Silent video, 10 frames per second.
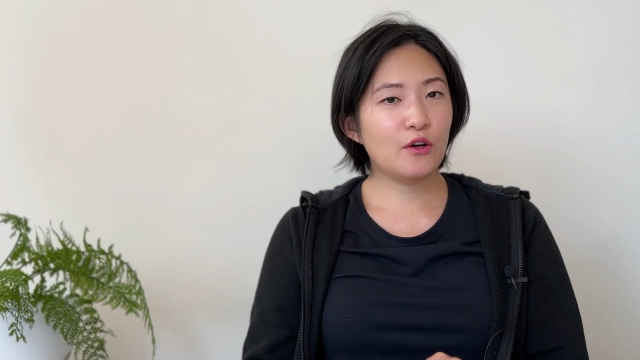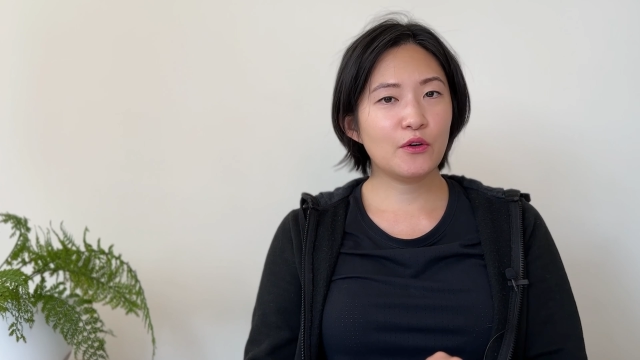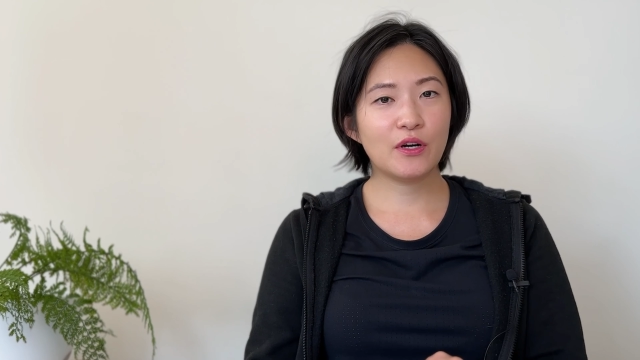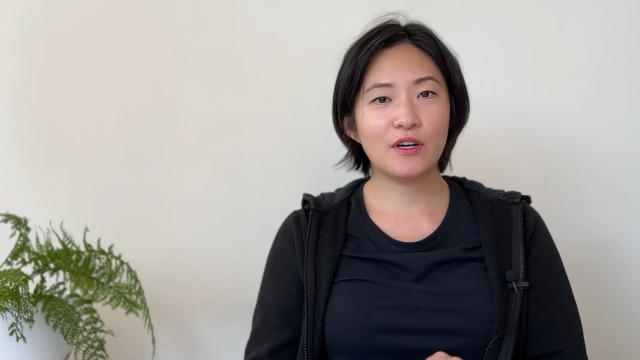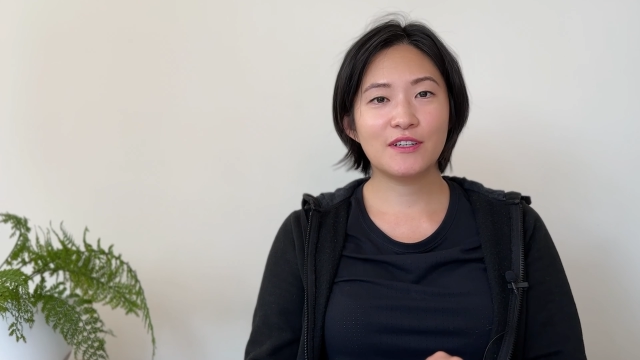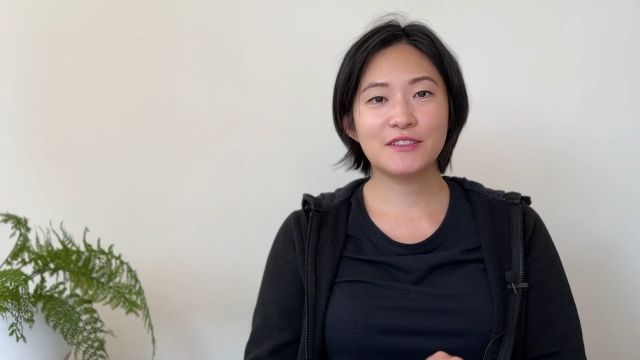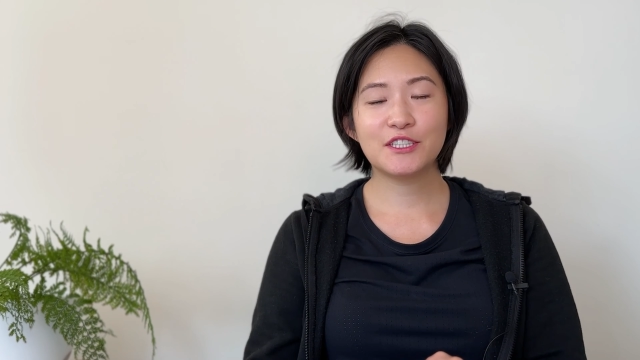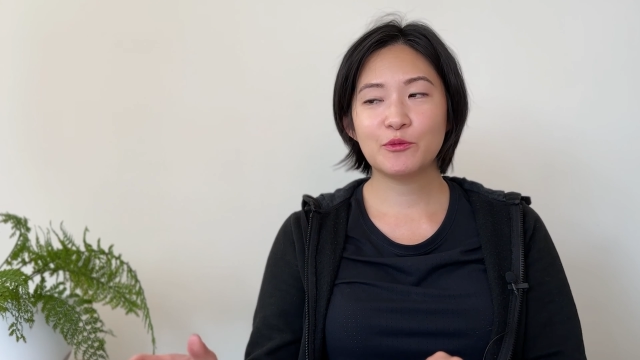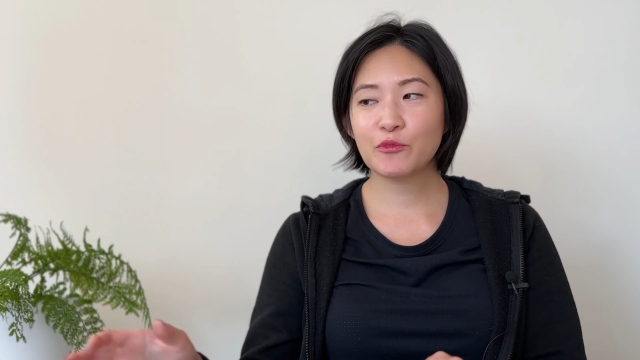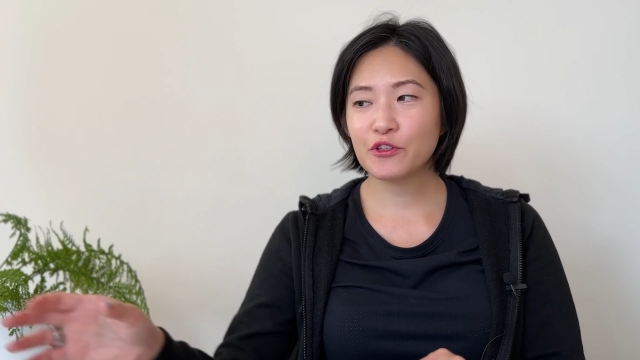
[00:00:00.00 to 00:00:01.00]
Whew!
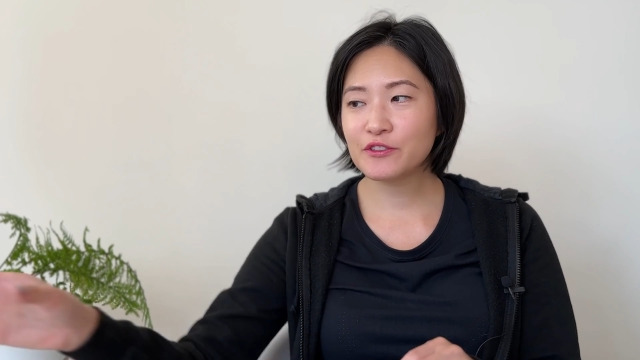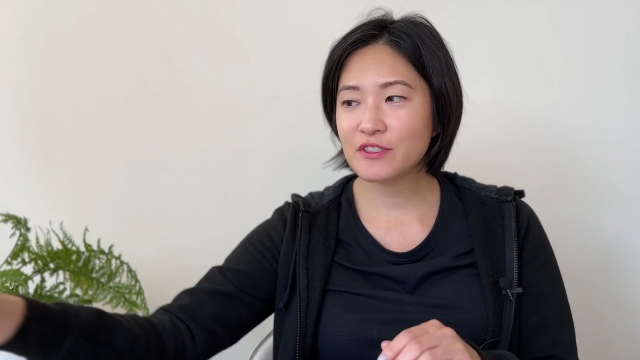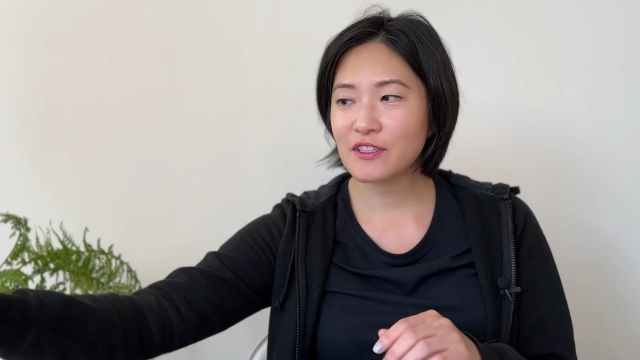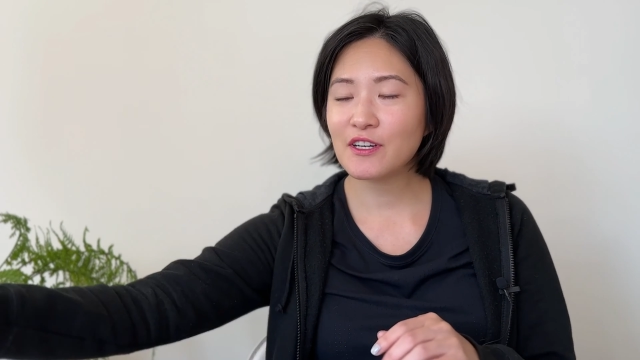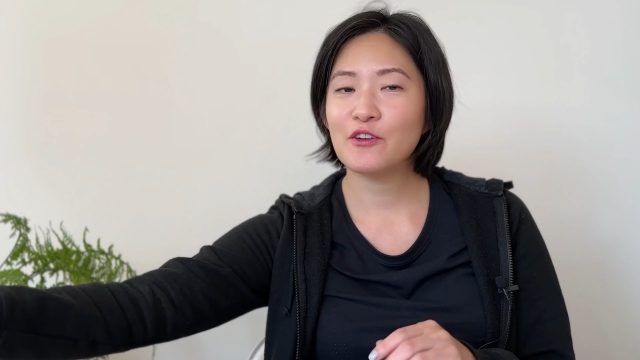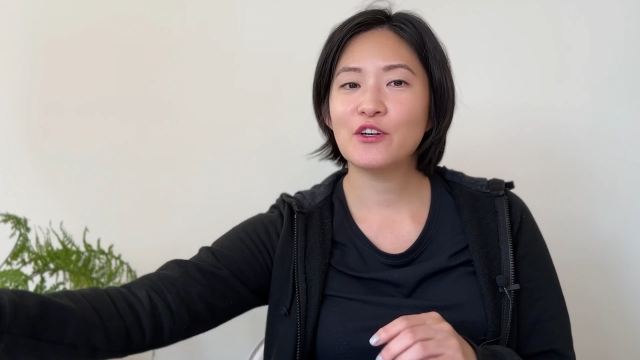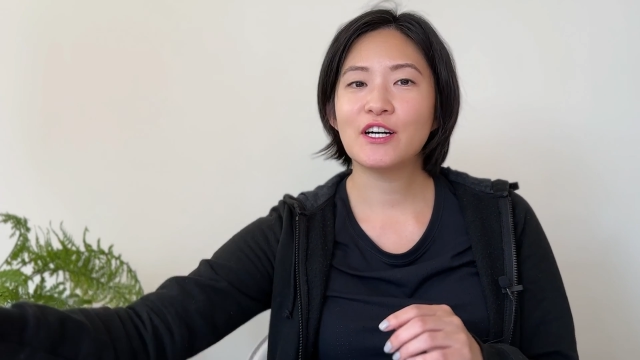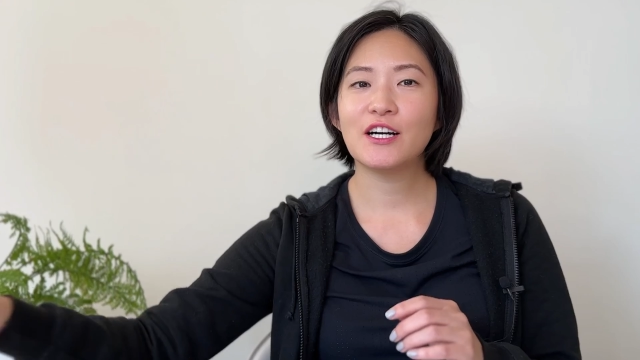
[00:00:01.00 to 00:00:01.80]
I'm thirsty now.